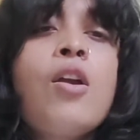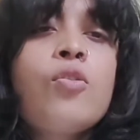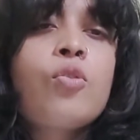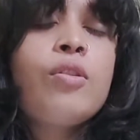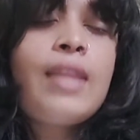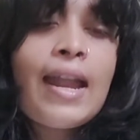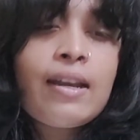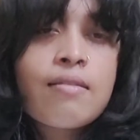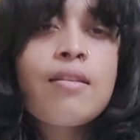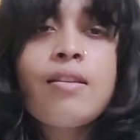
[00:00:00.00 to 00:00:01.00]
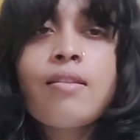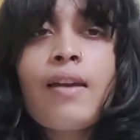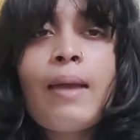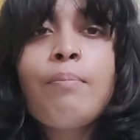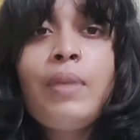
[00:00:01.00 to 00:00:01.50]
So that is the
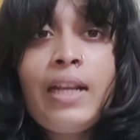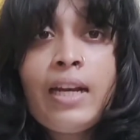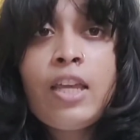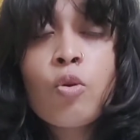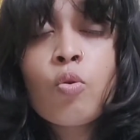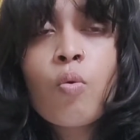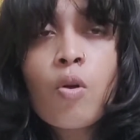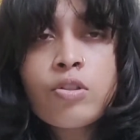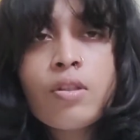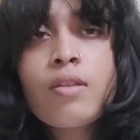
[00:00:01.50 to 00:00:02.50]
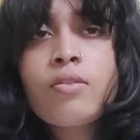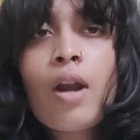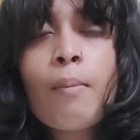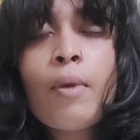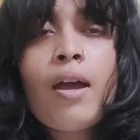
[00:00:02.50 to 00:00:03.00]
reason I'm pleading you to watch this
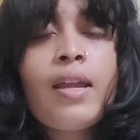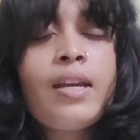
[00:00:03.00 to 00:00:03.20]
drama.